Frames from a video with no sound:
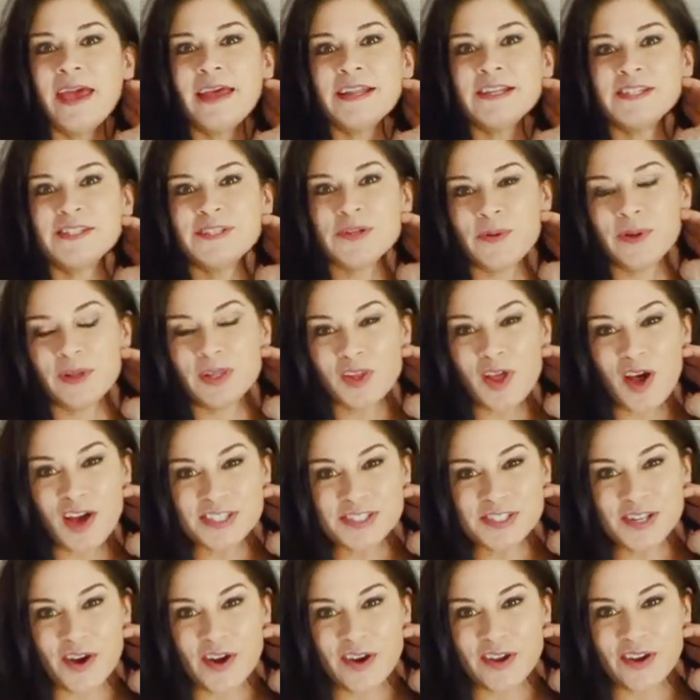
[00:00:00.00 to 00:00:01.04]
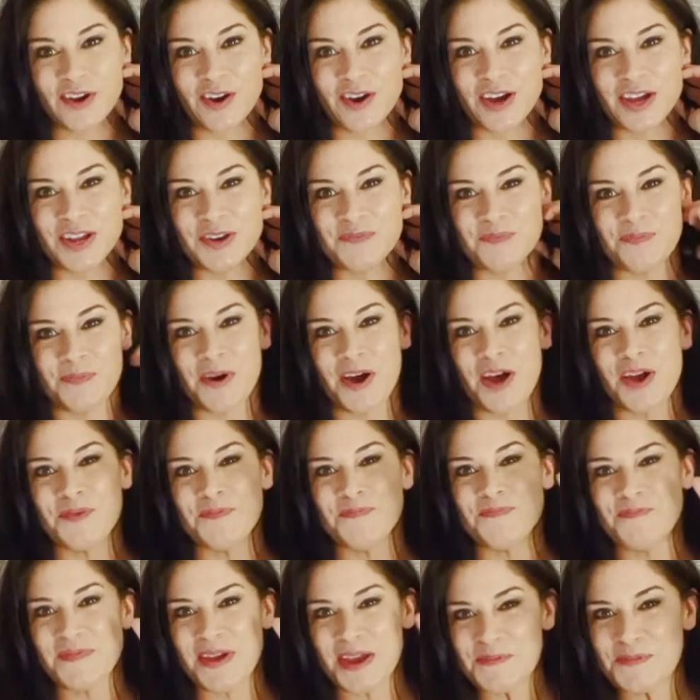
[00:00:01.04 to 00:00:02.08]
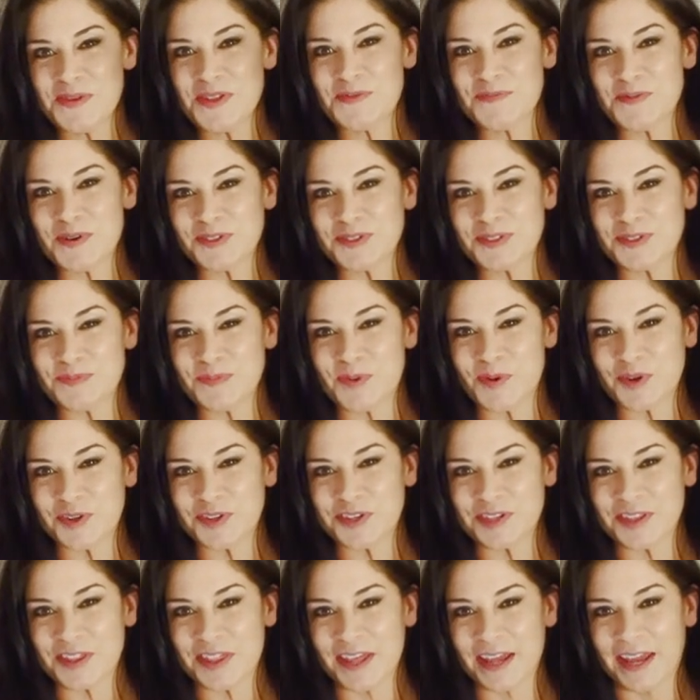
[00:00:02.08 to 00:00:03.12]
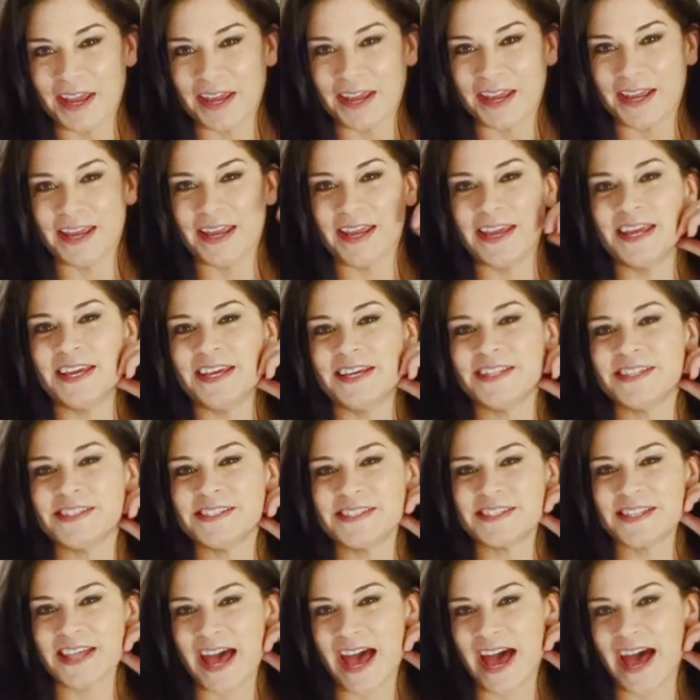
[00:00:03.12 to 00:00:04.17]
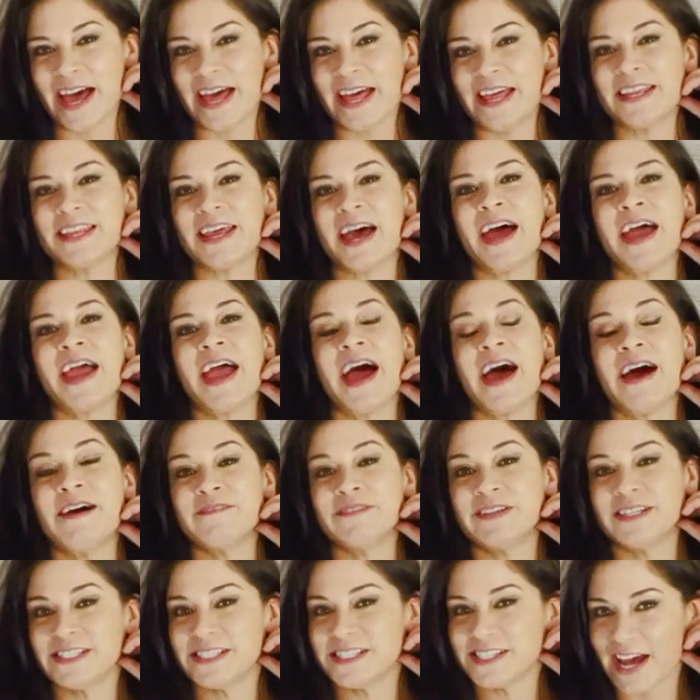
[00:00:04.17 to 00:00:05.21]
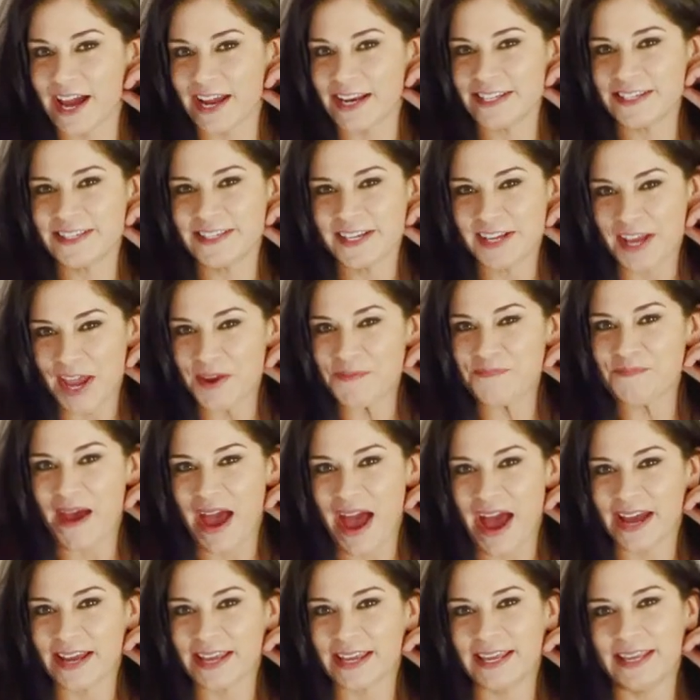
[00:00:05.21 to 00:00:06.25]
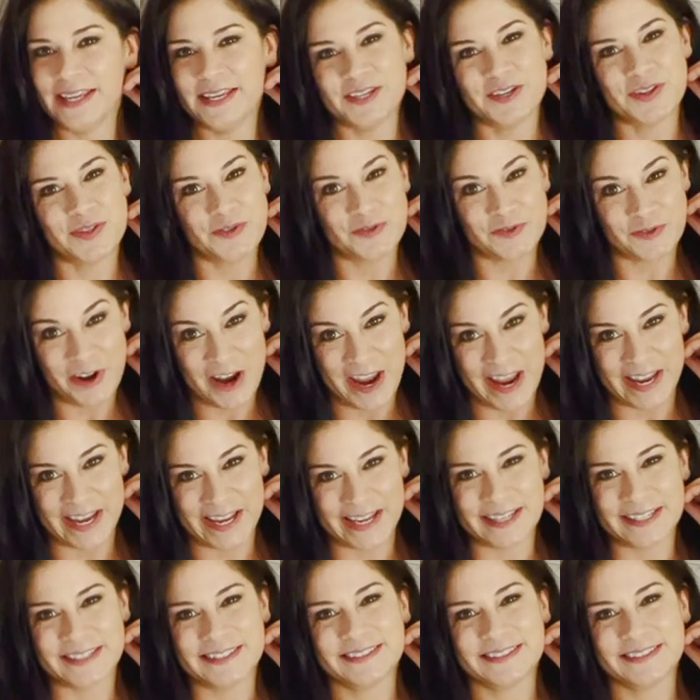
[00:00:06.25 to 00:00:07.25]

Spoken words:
So a lot's gone on, but maybe the most important thing is that I have decided to get back into the ring.